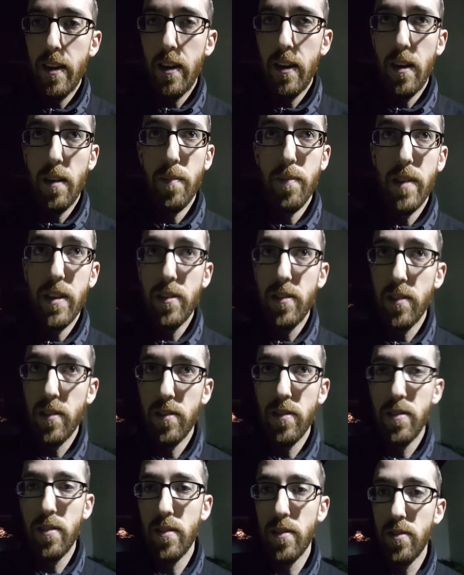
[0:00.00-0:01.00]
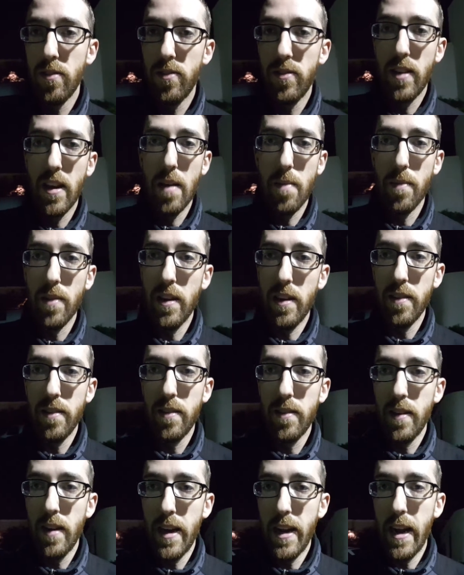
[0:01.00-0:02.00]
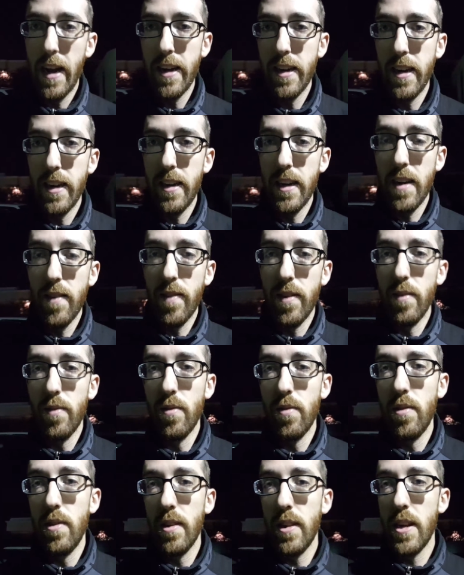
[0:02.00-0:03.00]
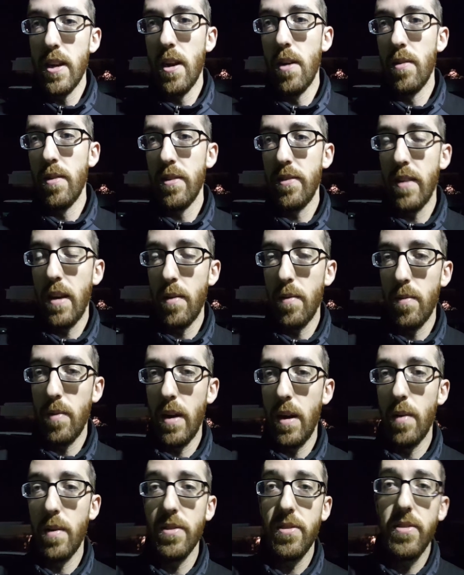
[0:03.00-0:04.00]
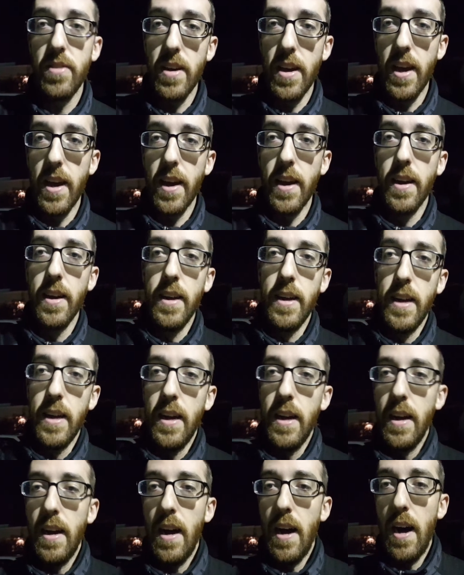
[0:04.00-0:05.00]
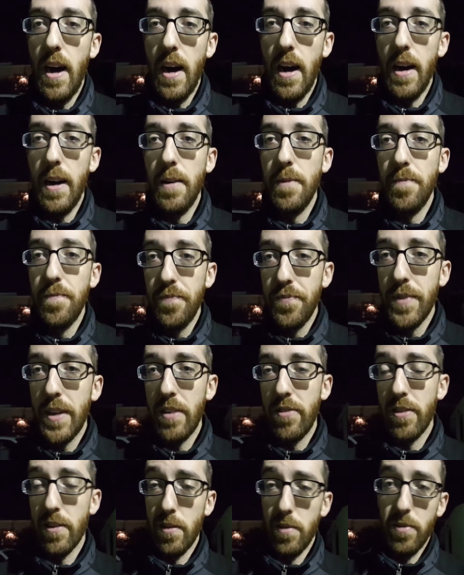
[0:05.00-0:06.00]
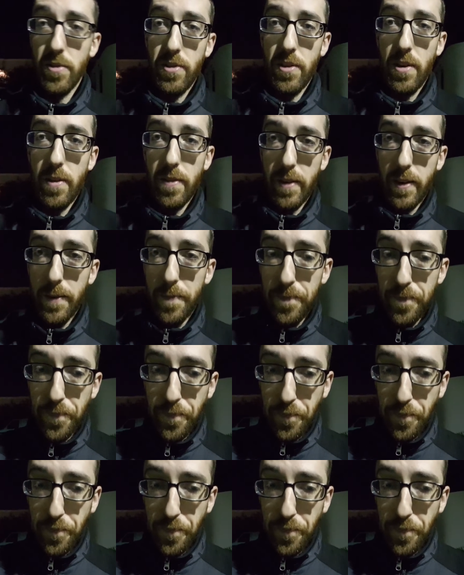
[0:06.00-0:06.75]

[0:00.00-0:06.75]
Um, this is seamless, and I didn't even really notice what I was seeing uh, until it was over.